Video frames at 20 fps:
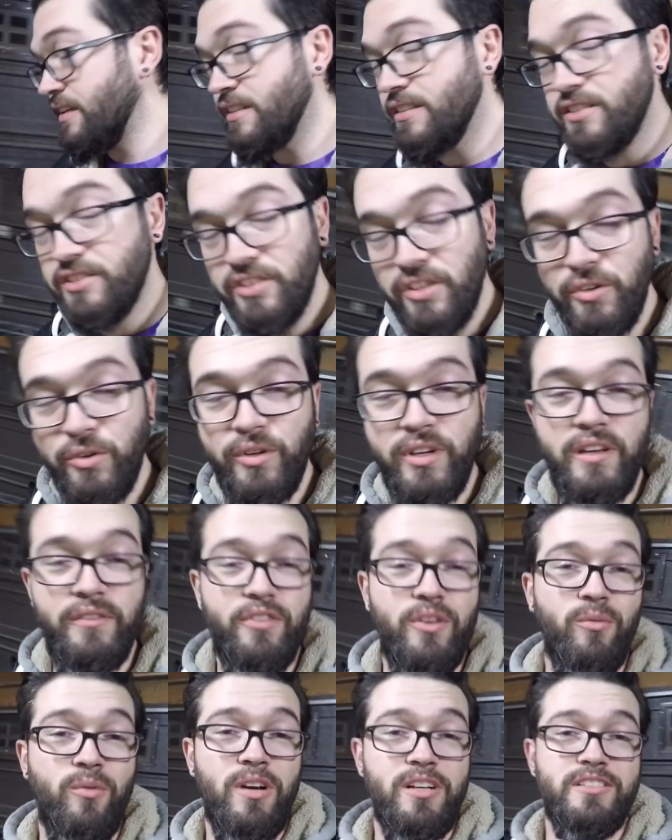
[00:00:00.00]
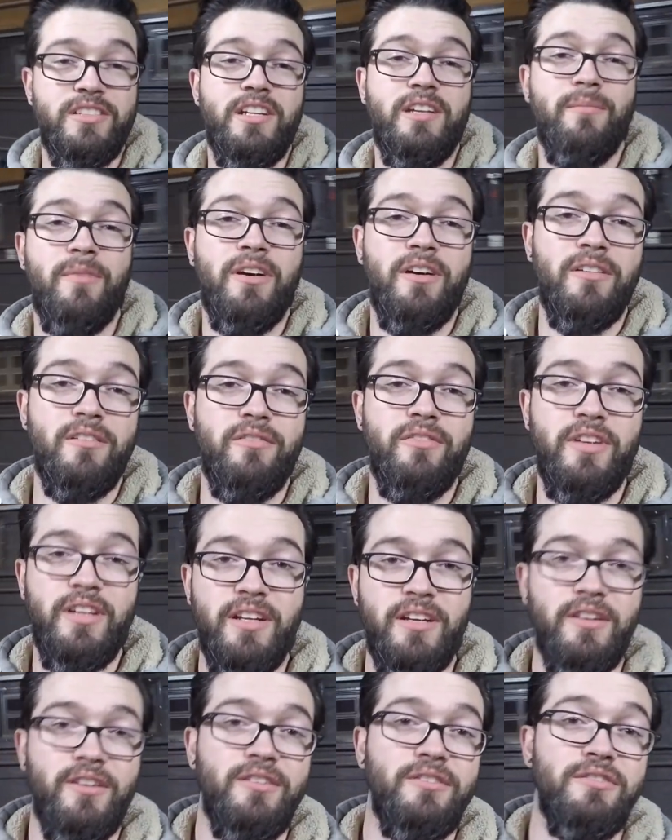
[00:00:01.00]
So if you'd watched any of my other
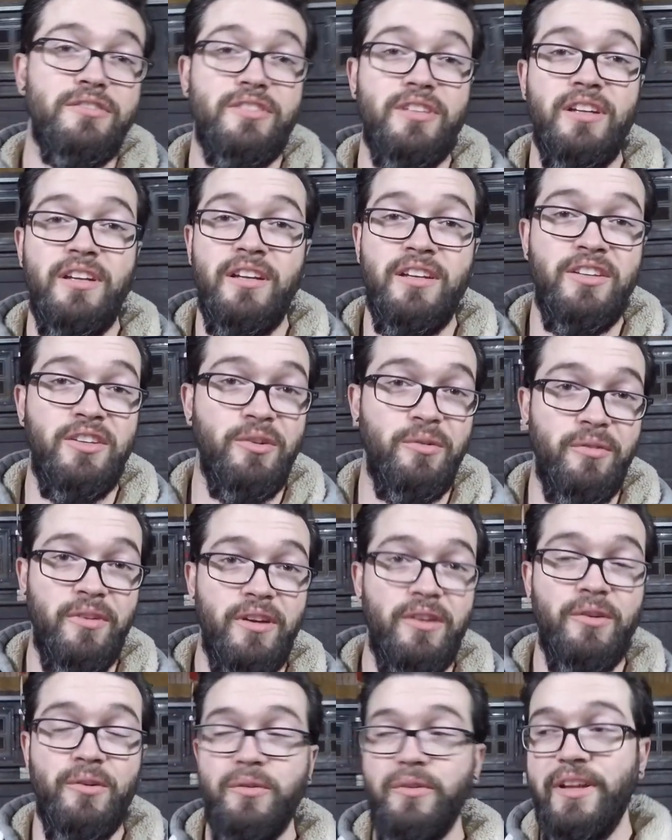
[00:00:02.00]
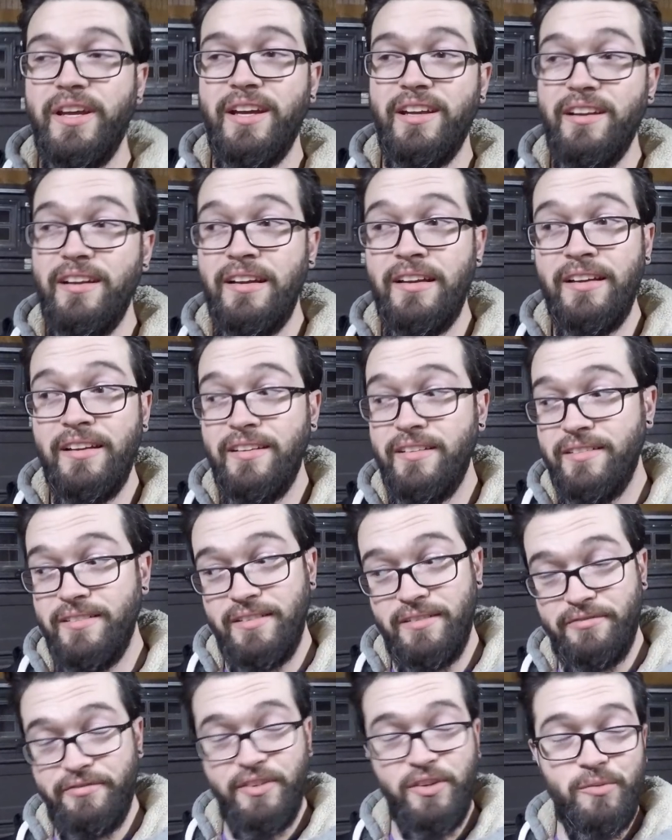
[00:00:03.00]
videos, you'll know that a
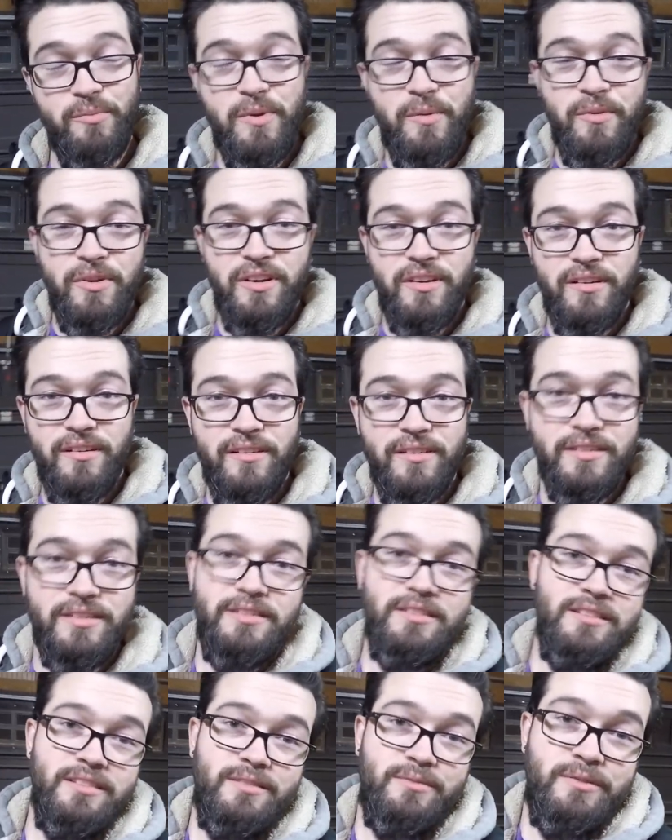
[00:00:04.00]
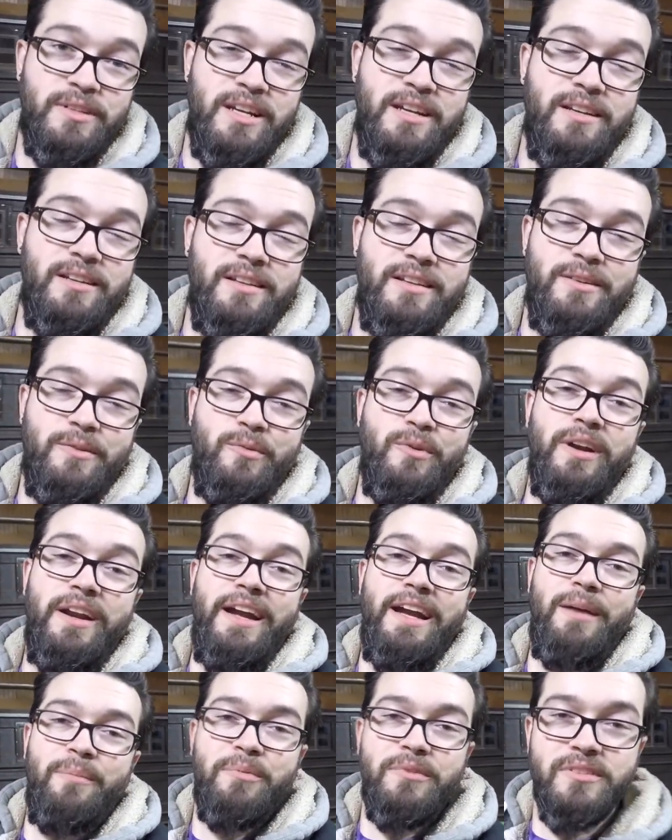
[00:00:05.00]
failed memory card is just kind of like what
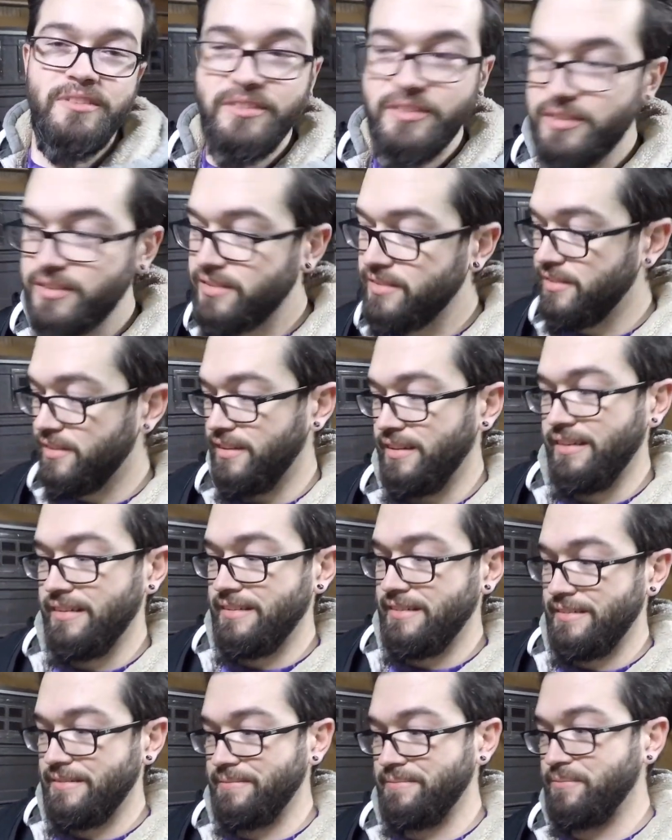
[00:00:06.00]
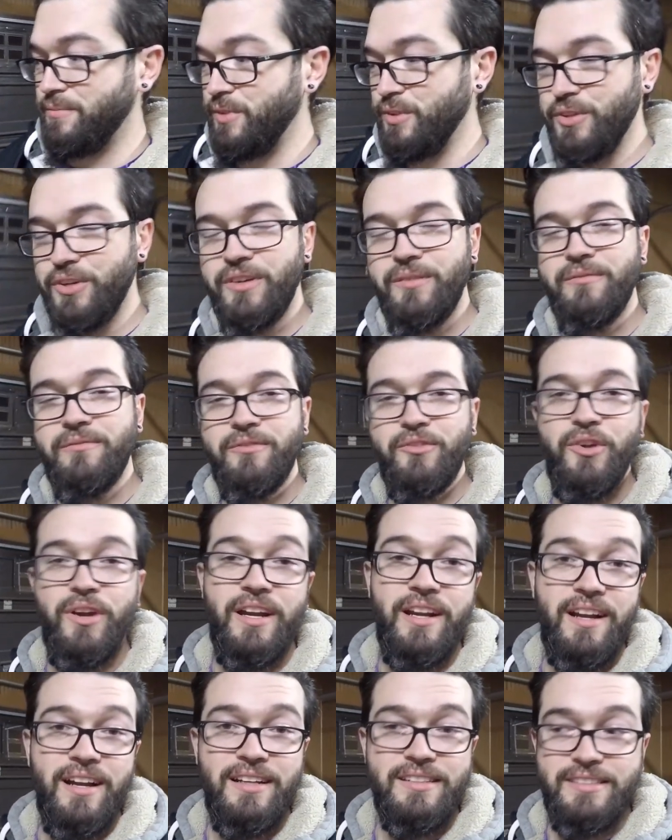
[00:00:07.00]
happens um, when you're creating
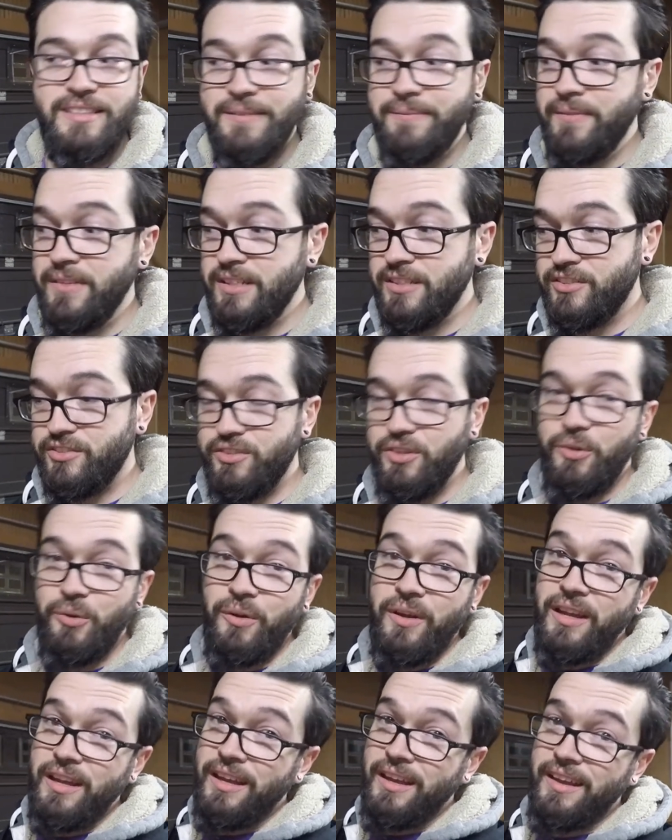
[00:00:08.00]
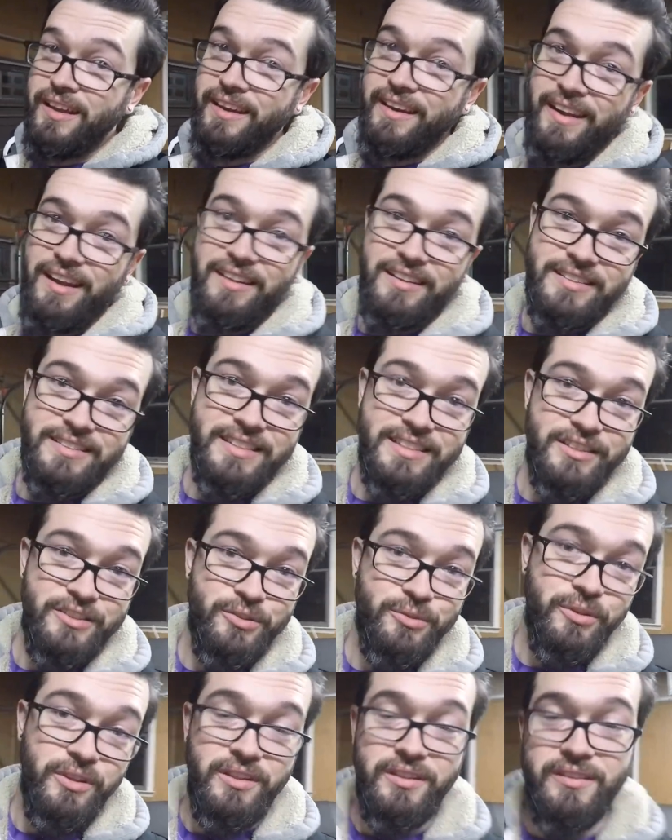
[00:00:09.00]
content. So now let's get to it.